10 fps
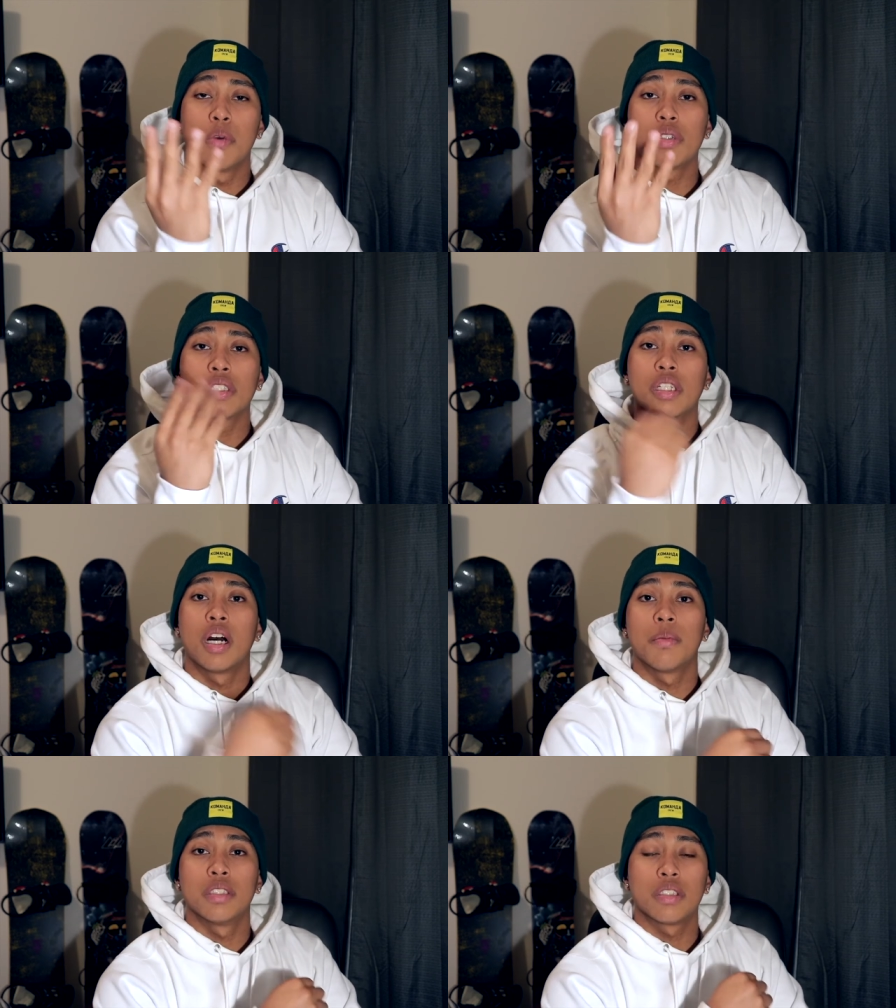most
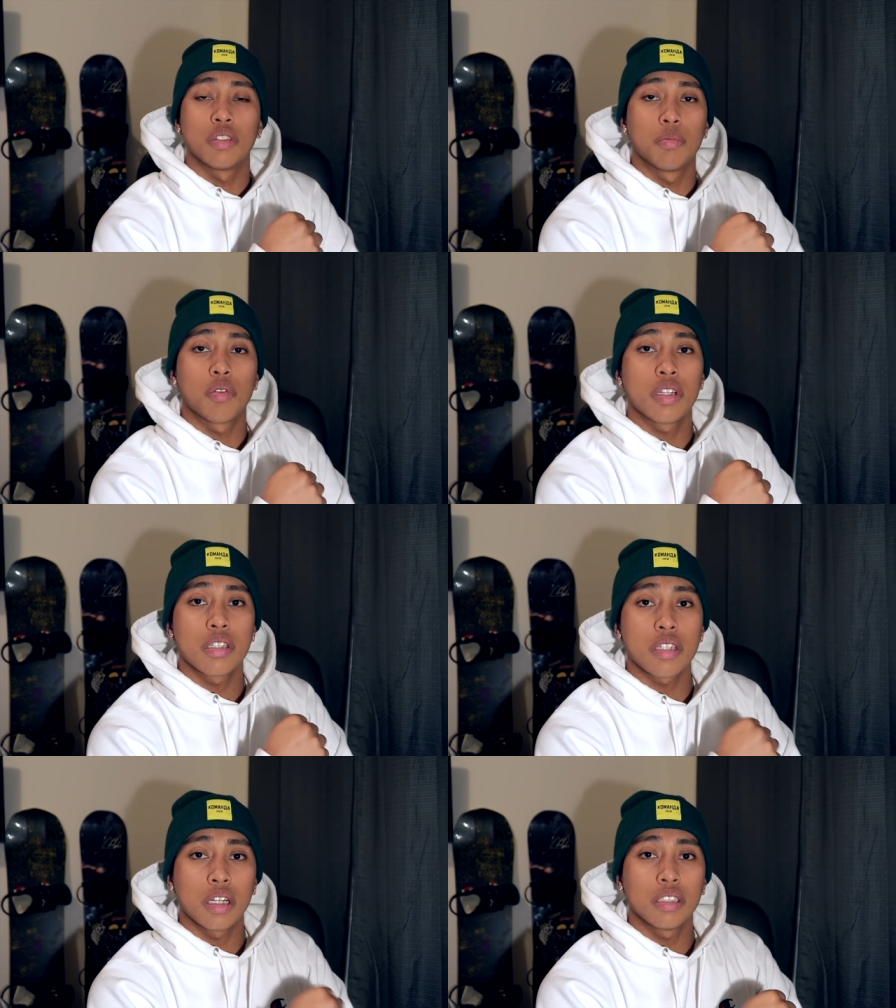common snowboarding
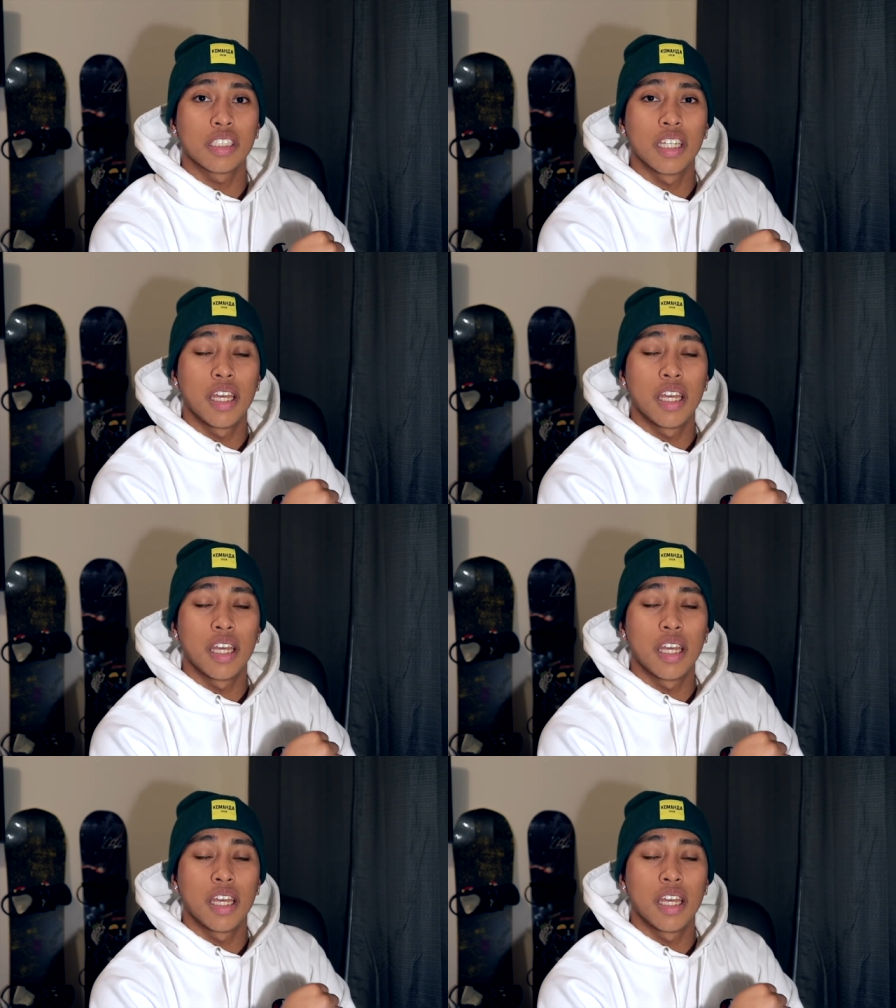styles.